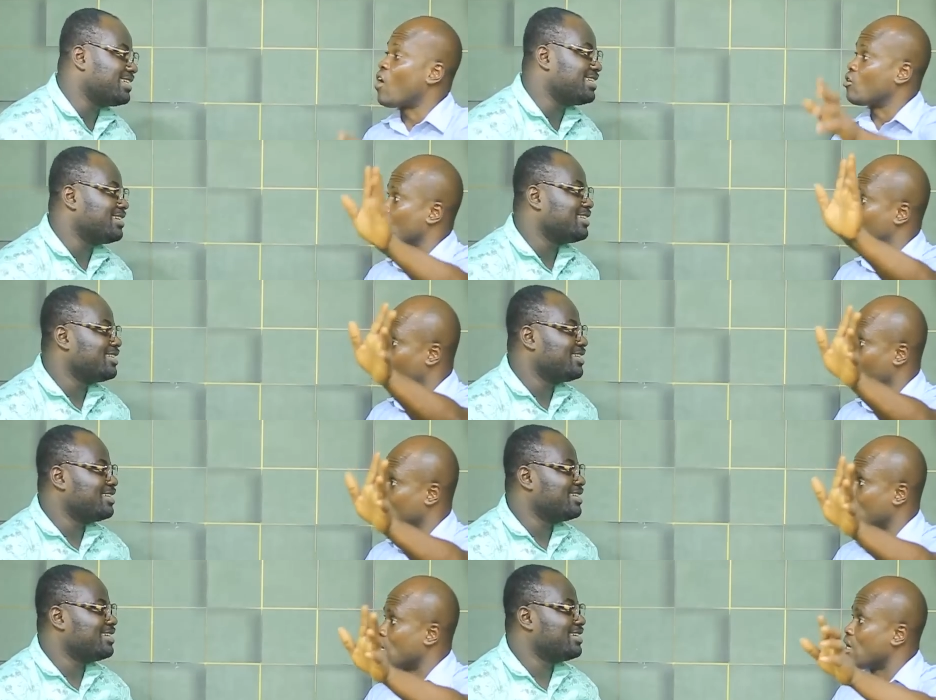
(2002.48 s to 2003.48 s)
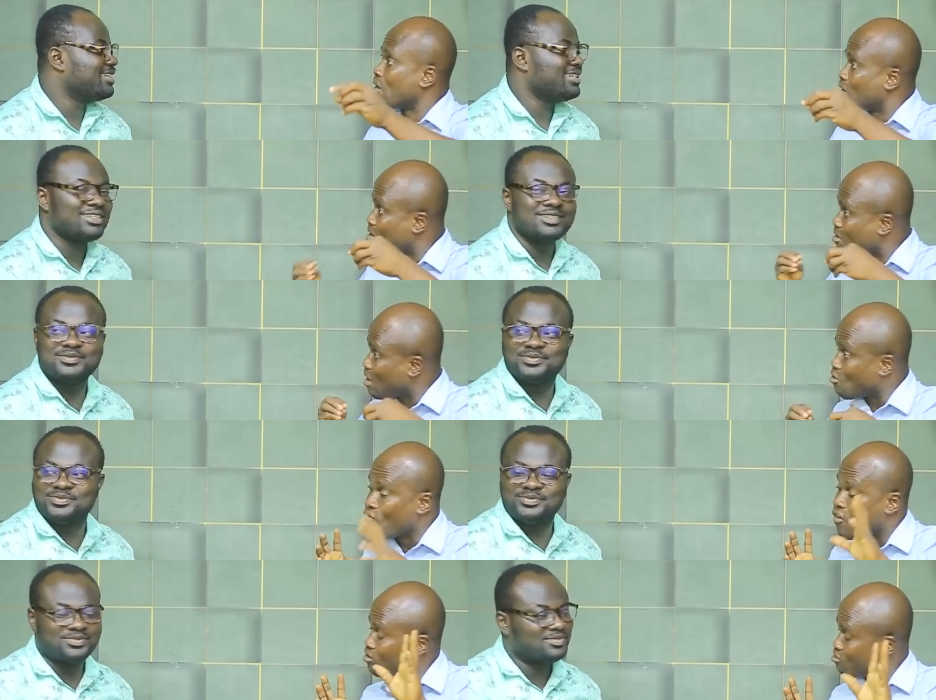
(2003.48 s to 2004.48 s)
Speaker 1: father on con. A good
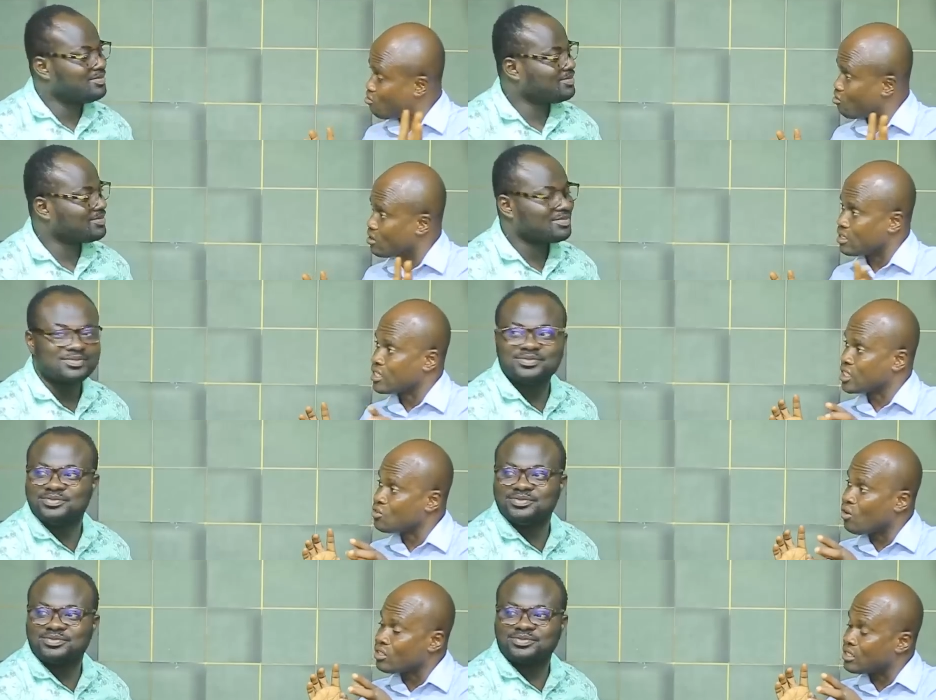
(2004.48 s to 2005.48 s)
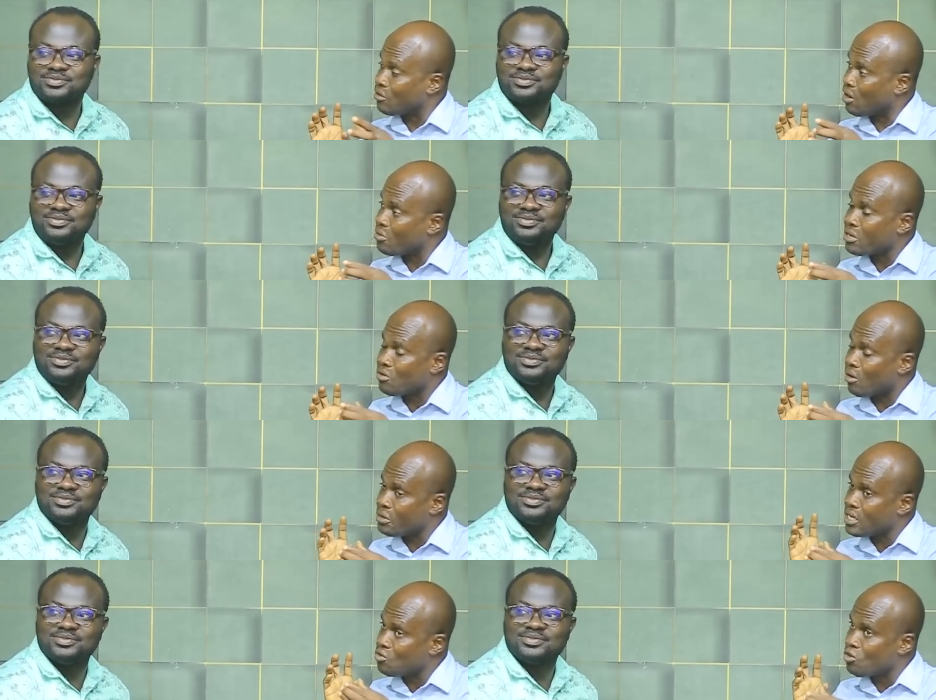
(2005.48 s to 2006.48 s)
father, uncle. You see, they were quarried
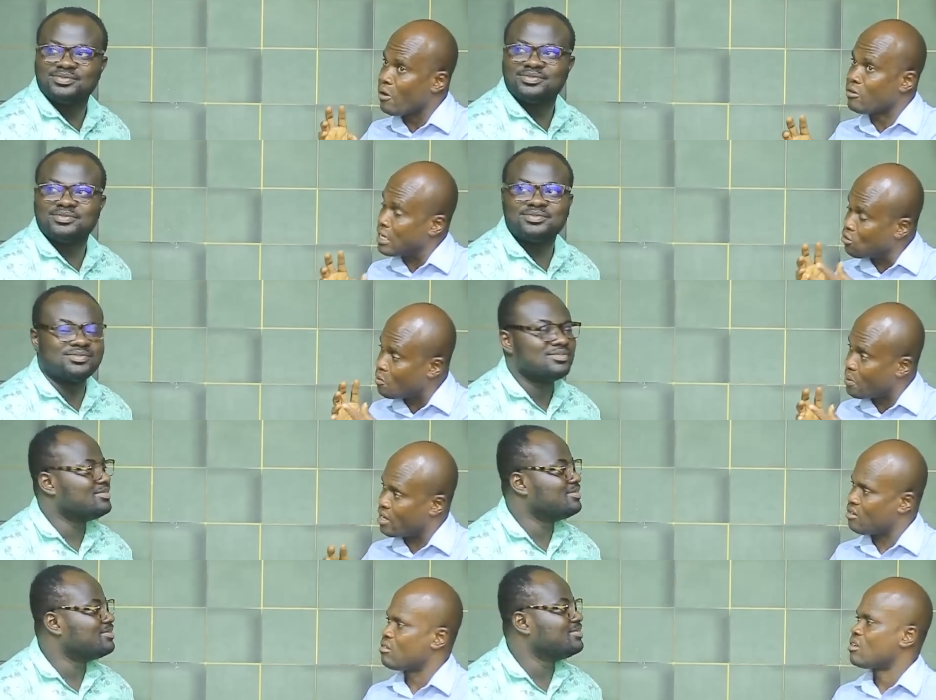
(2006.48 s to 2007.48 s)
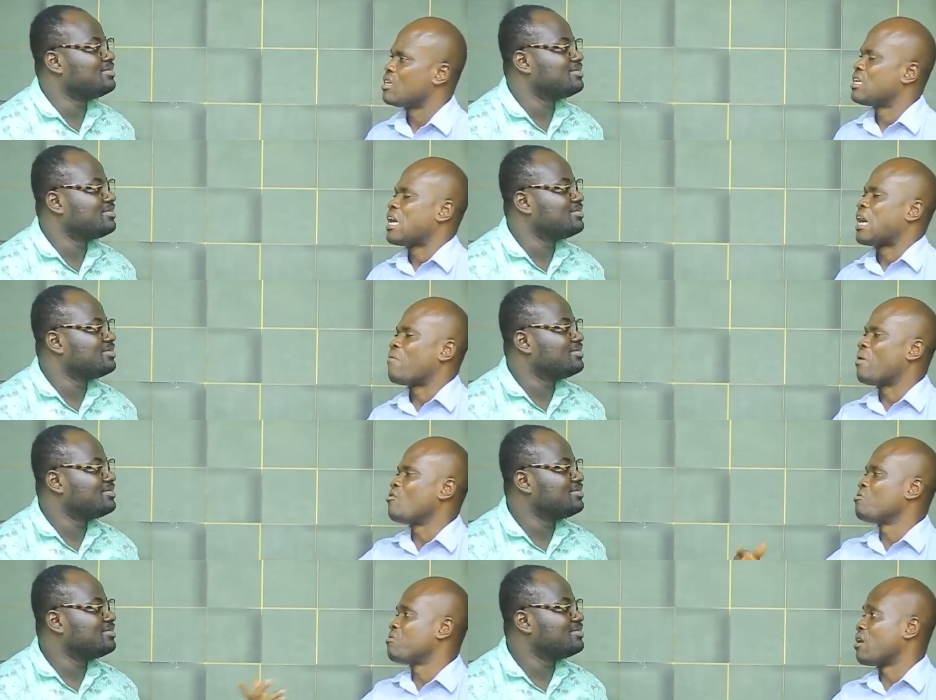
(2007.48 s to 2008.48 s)
the pen. I banned
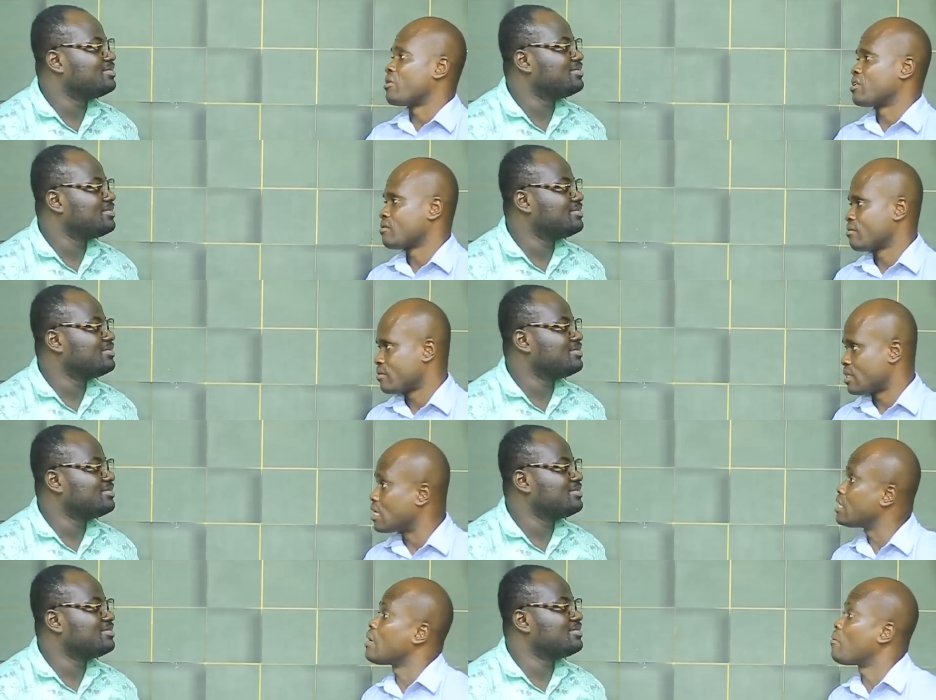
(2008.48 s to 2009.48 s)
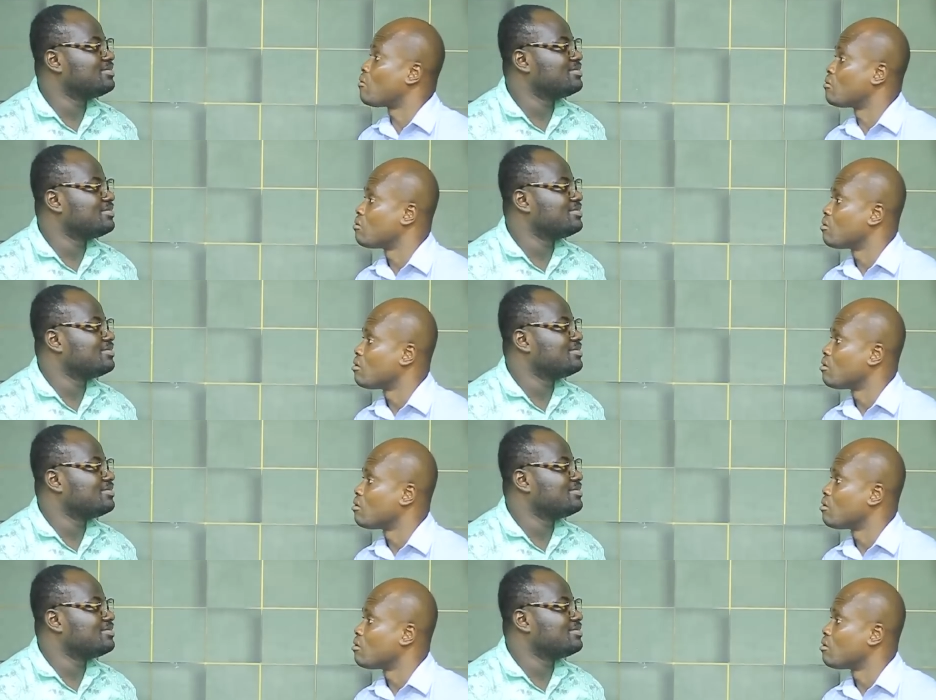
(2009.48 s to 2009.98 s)
with Piari. Can I Japan?